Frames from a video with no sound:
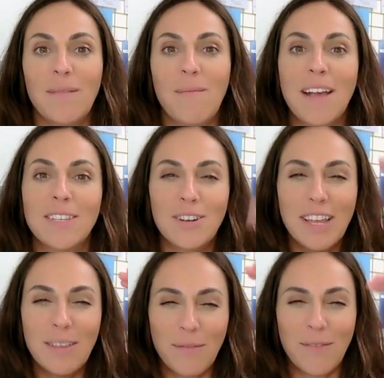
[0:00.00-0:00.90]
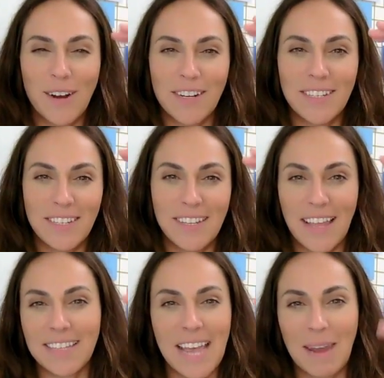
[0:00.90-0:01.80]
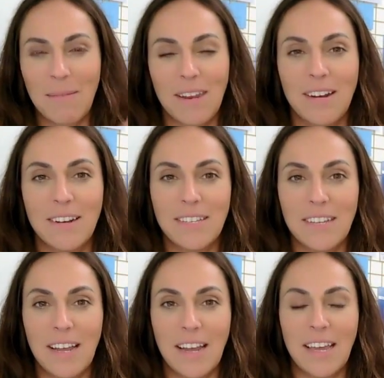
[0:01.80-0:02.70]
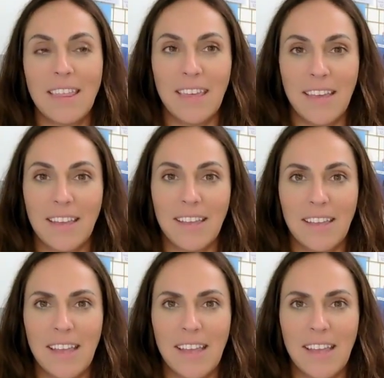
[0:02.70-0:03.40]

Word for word: mastering the first like 10 meters, I think,